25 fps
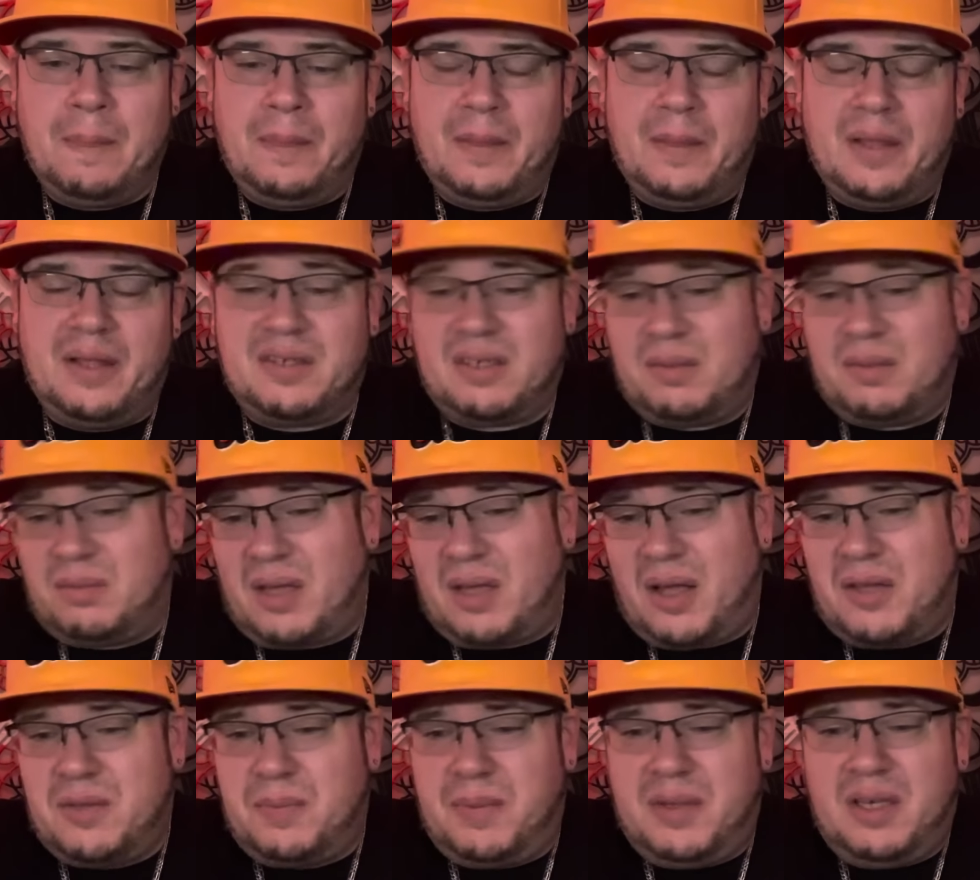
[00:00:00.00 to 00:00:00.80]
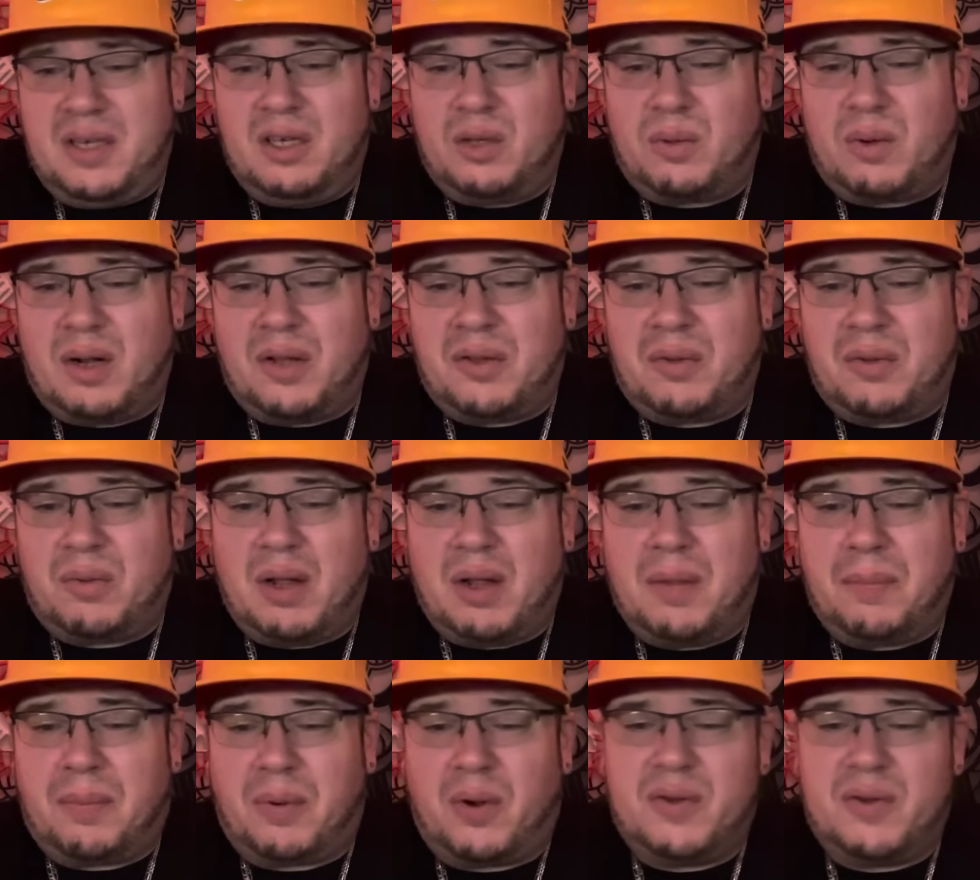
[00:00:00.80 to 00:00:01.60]
And sometimes being around the
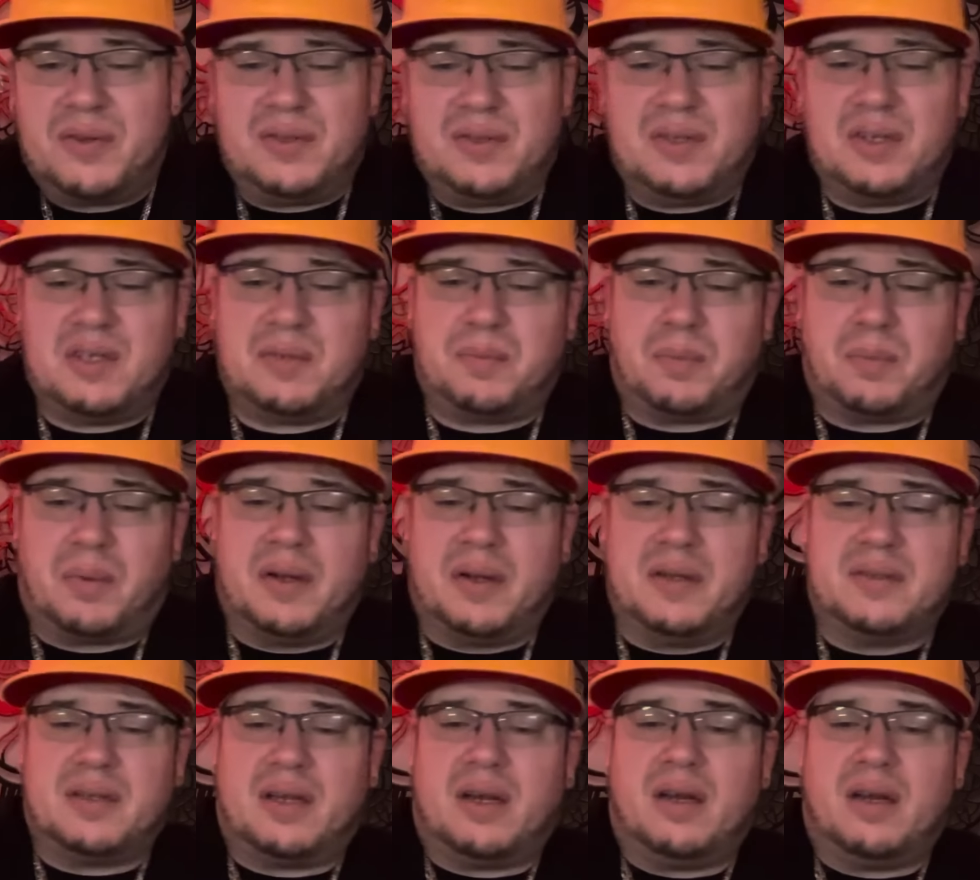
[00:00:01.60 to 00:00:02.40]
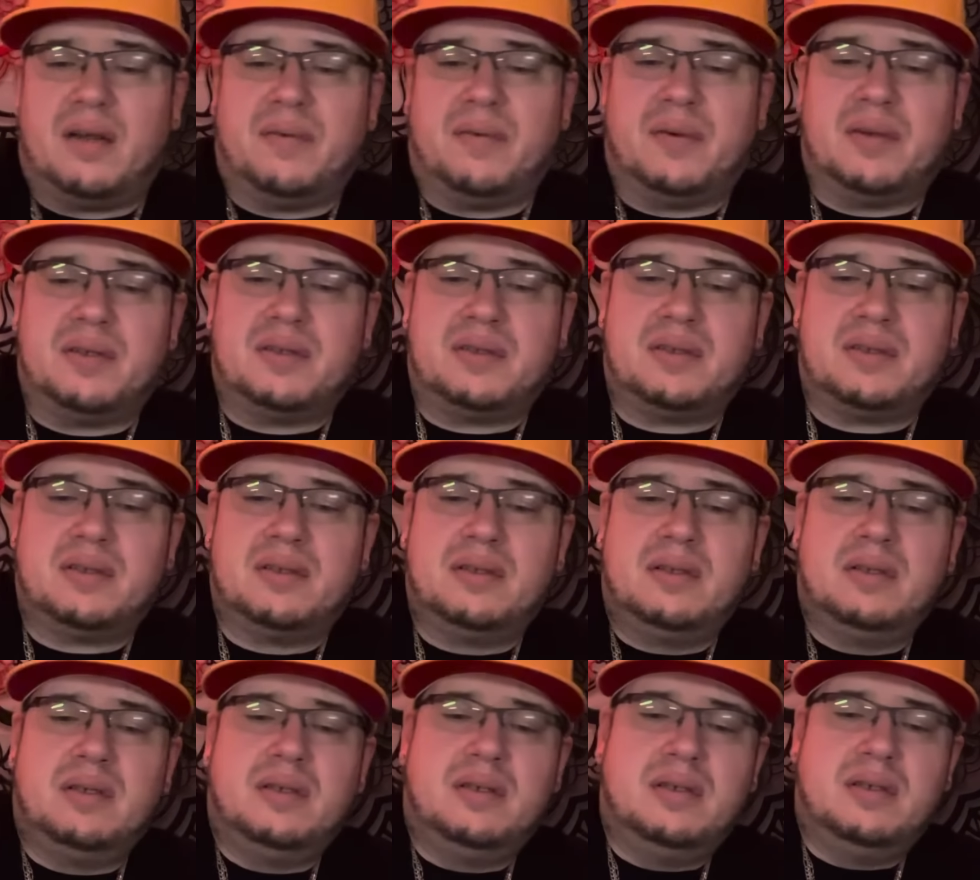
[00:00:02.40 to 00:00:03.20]
right person just brings that out of us.
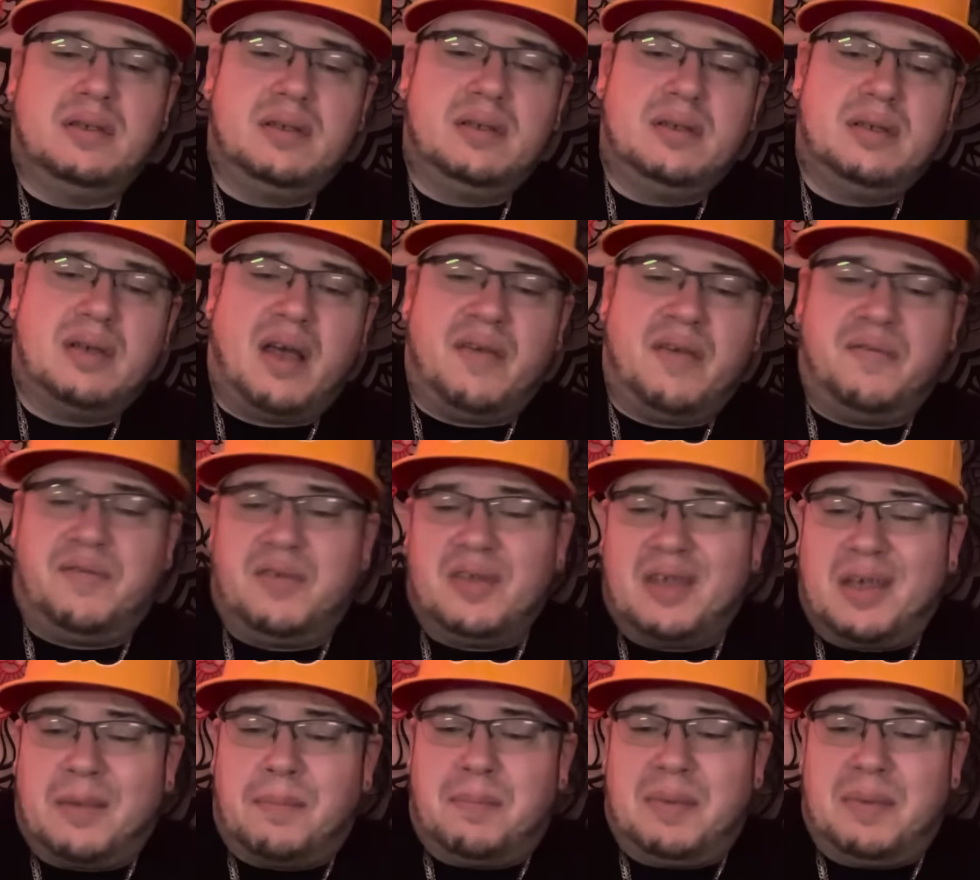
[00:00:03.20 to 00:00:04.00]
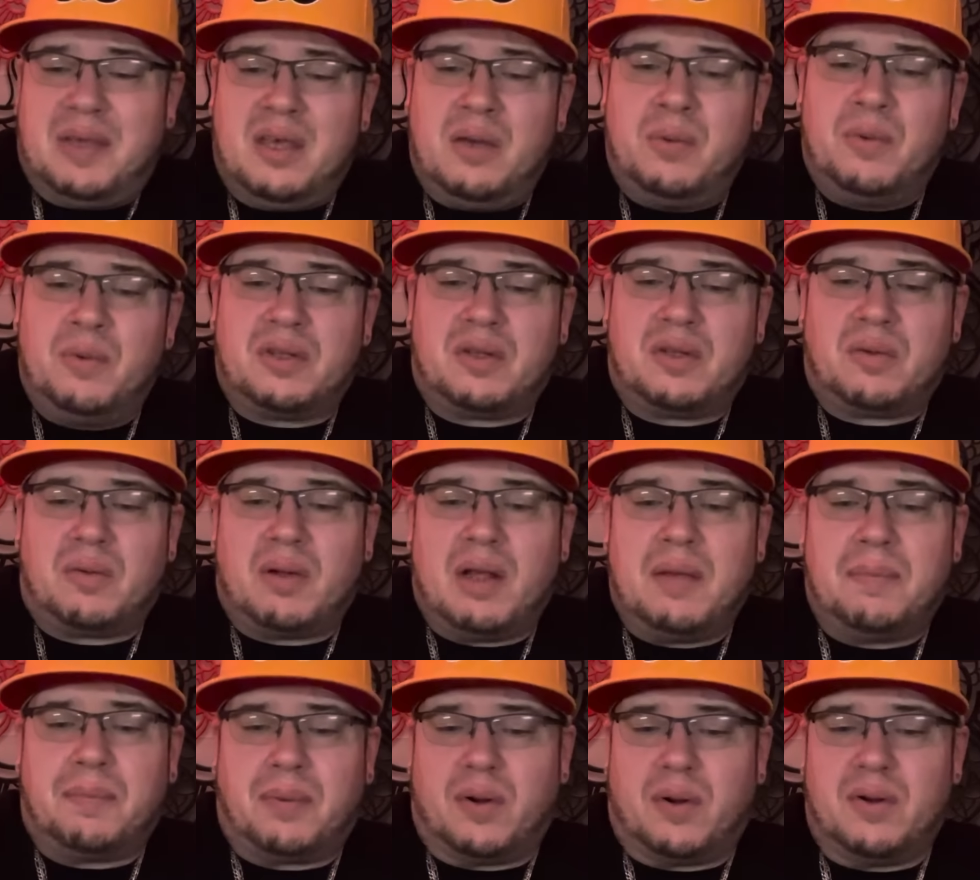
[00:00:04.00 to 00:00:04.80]
I feel like being with the
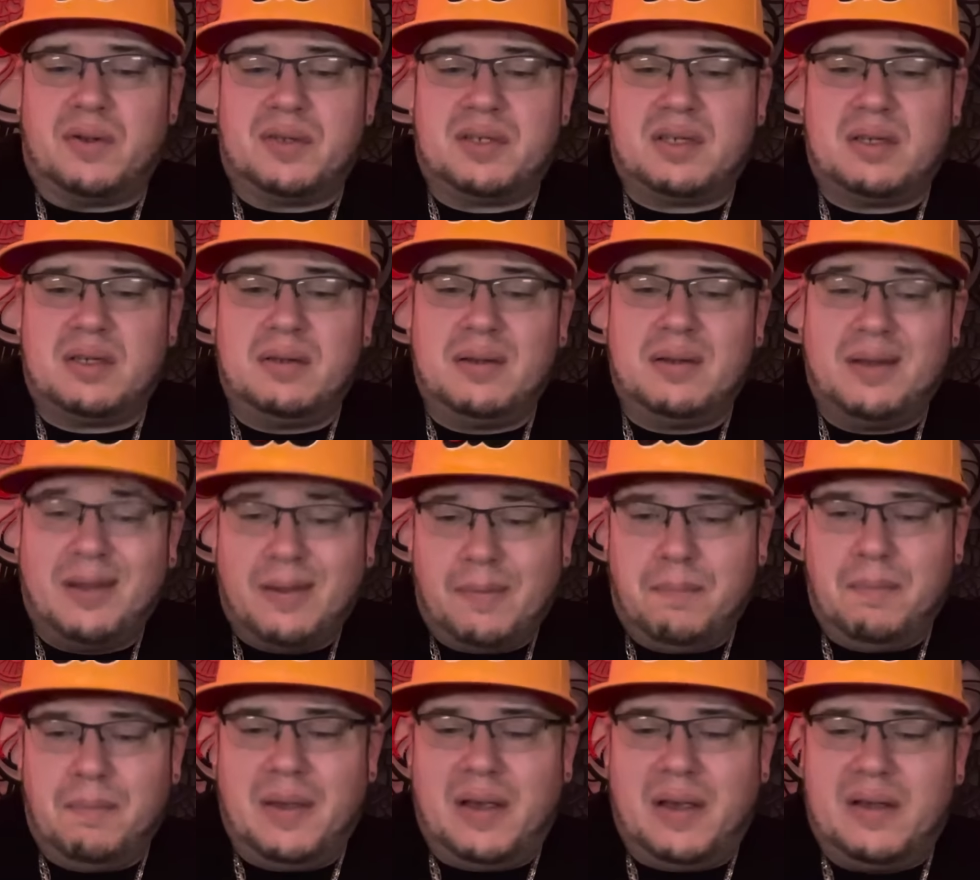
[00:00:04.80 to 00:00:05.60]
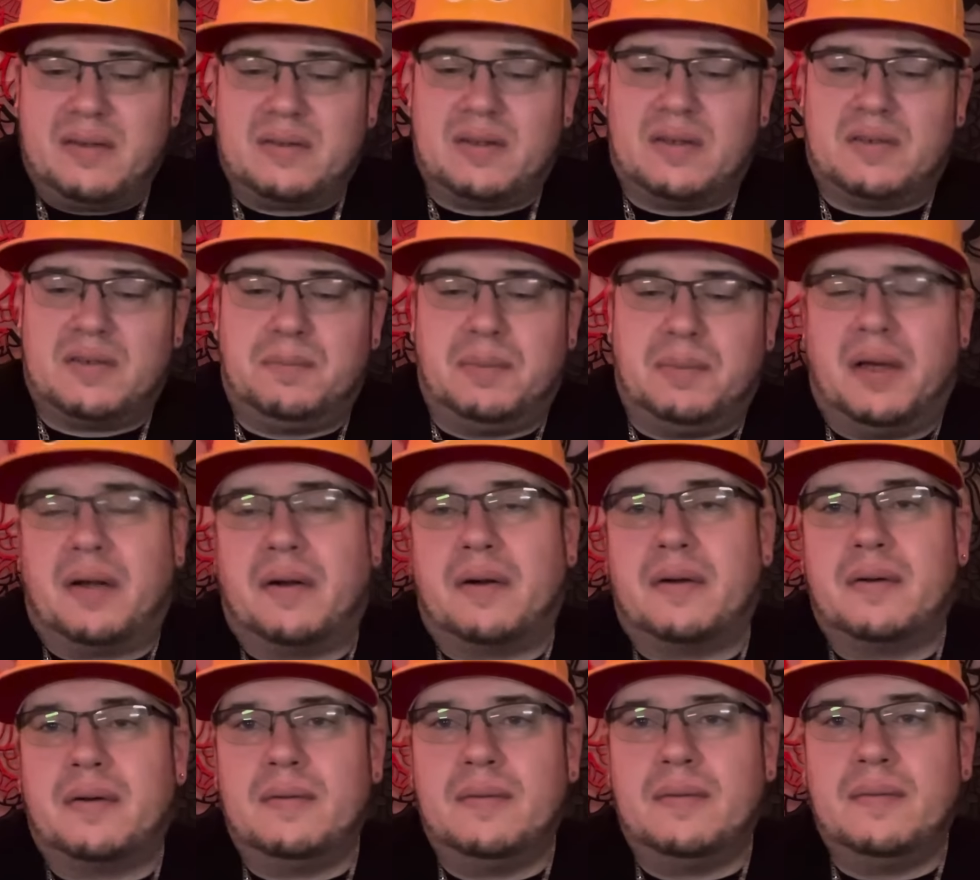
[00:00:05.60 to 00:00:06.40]
right person makes us better.